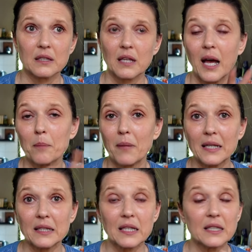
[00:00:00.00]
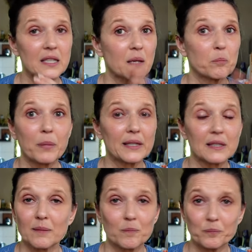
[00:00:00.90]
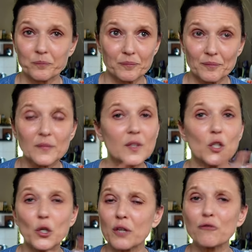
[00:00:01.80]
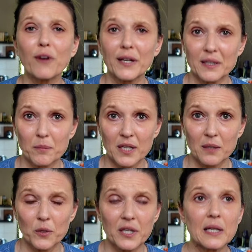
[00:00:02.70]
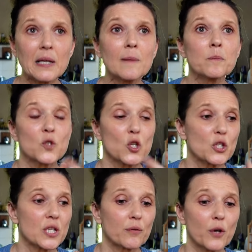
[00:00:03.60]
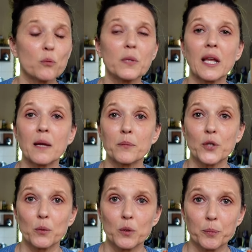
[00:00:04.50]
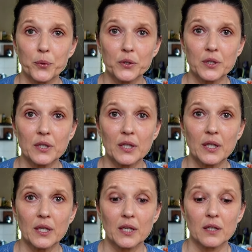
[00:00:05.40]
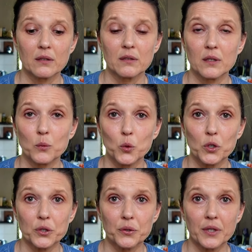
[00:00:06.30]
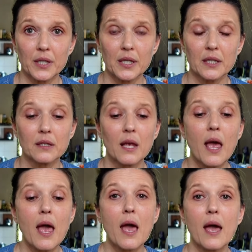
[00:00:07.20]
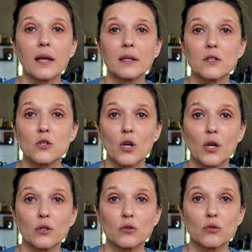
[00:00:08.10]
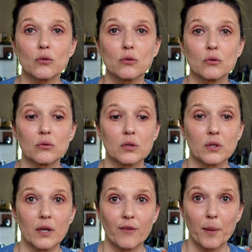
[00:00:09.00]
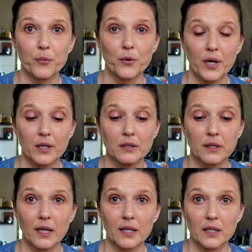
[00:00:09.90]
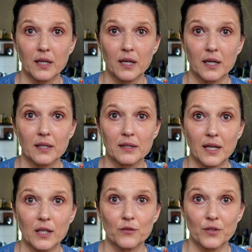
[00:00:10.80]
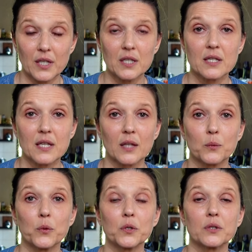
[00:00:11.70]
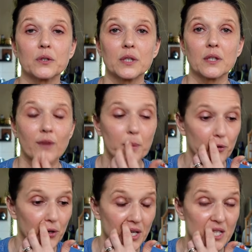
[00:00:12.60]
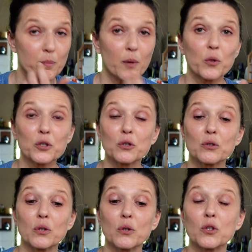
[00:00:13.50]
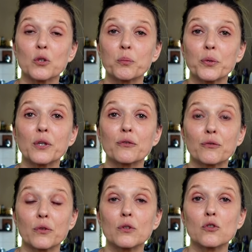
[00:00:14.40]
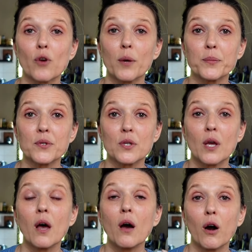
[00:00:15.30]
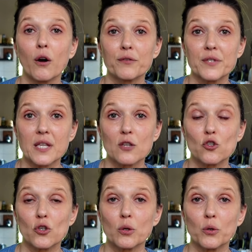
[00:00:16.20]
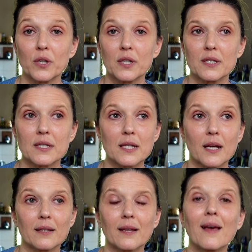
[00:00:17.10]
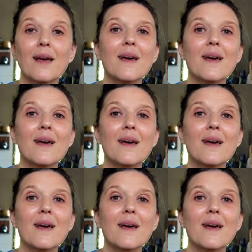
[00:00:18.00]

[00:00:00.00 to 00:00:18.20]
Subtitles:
I might link them, but you can find them anywhere. So it's an aroma lamp. You will put the water in it, and it's going to evaporate, like it kind of heats that water, it evaporates. But what you do, you put a few drops of essential oil inside.